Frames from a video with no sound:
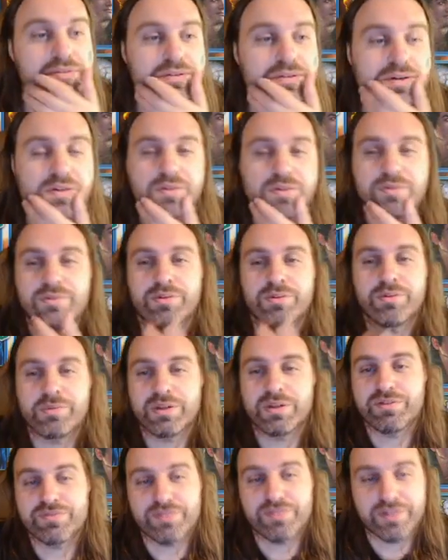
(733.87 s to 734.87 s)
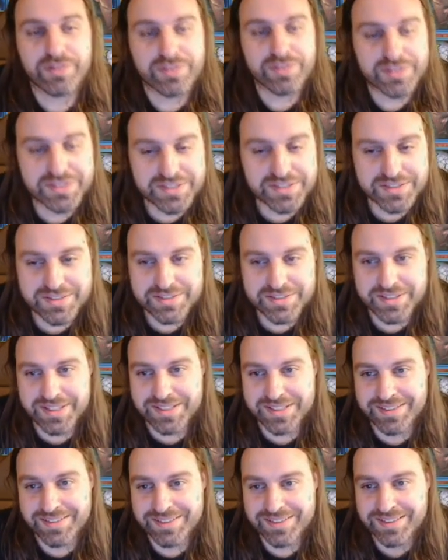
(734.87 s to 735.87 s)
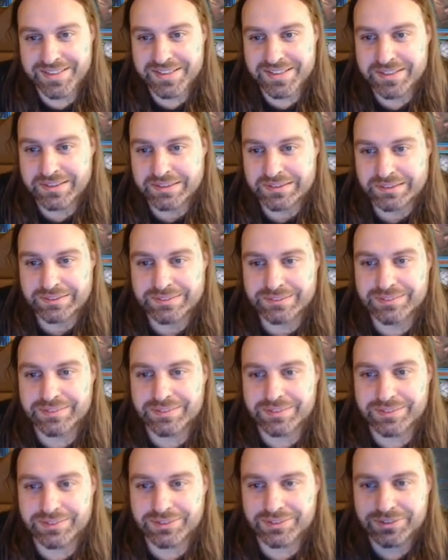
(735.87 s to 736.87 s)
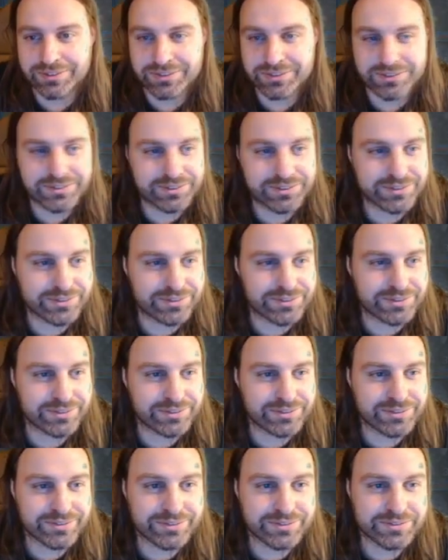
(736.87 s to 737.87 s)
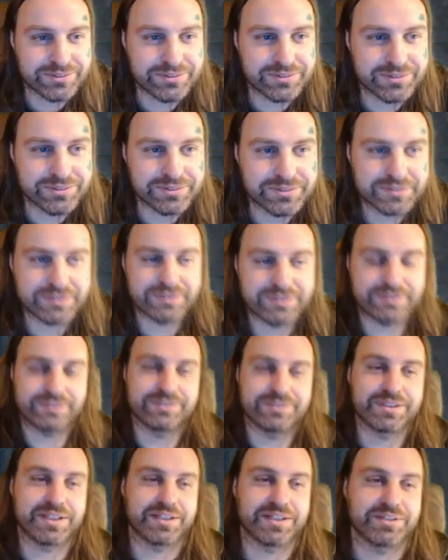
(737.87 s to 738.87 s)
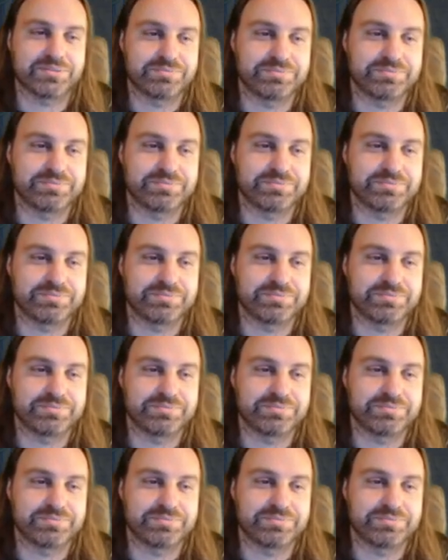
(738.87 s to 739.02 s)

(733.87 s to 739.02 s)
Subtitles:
Oh no, my friend. This is a... Oh. Okay.